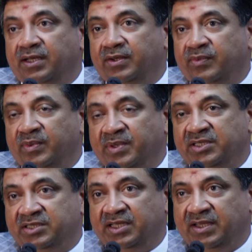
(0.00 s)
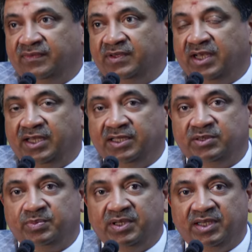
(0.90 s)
We must have the highest per